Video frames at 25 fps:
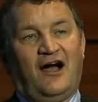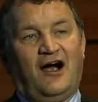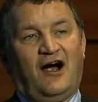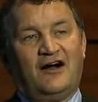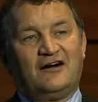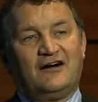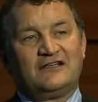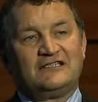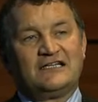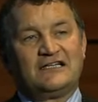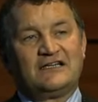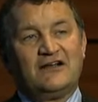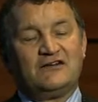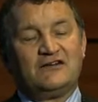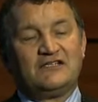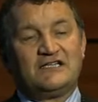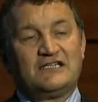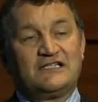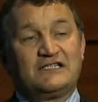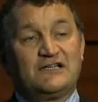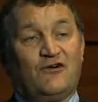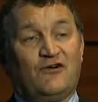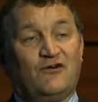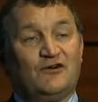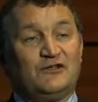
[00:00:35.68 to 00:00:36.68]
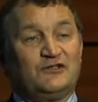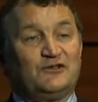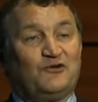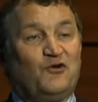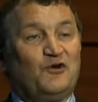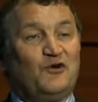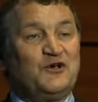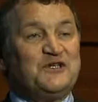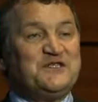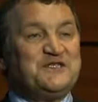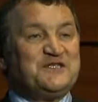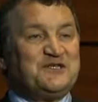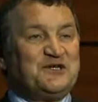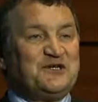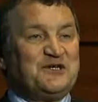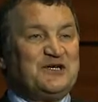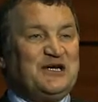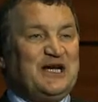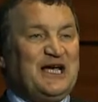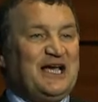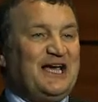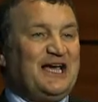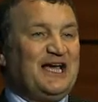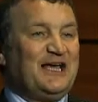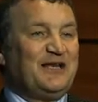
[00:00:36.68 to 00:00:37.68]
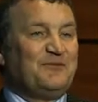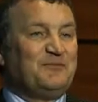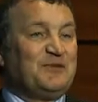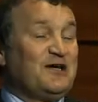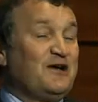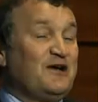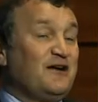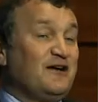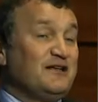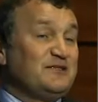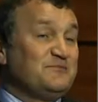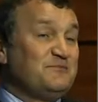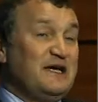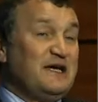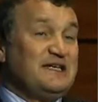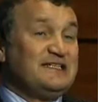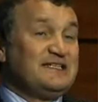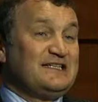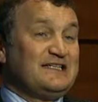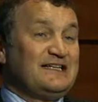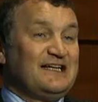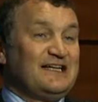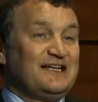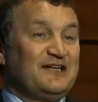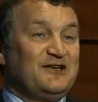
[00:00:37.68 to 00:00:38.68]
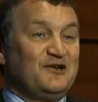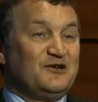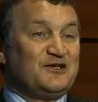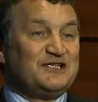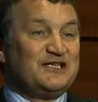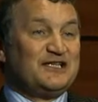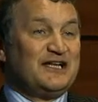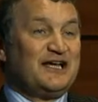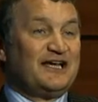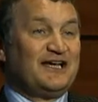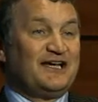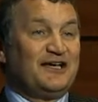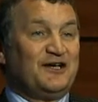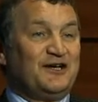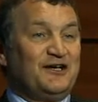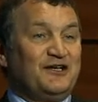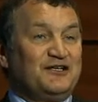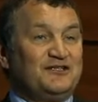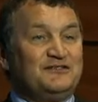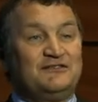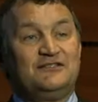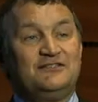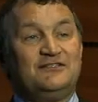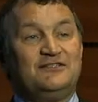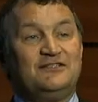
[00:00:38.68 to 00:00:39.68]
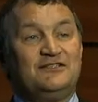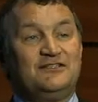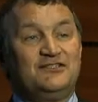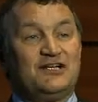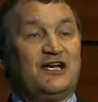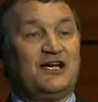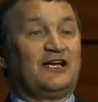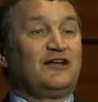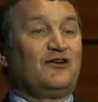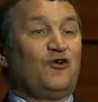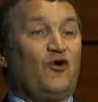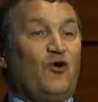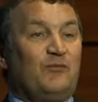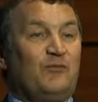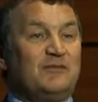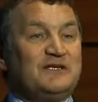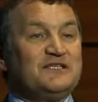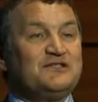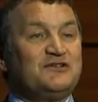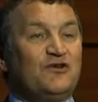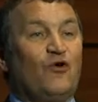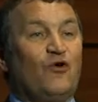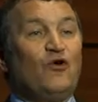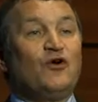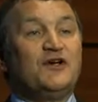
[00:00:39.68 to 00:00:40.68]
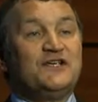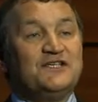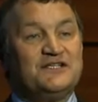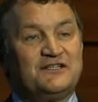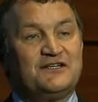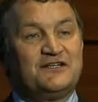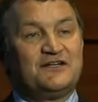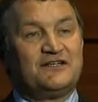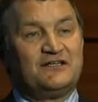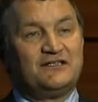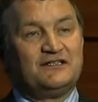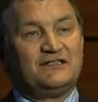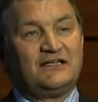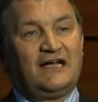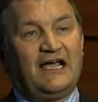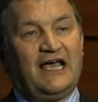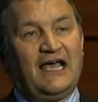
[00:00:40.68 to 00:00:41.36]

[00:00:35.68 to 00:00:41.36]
Our technology is called Oyster, and because basically it looks like a ginormous oyster,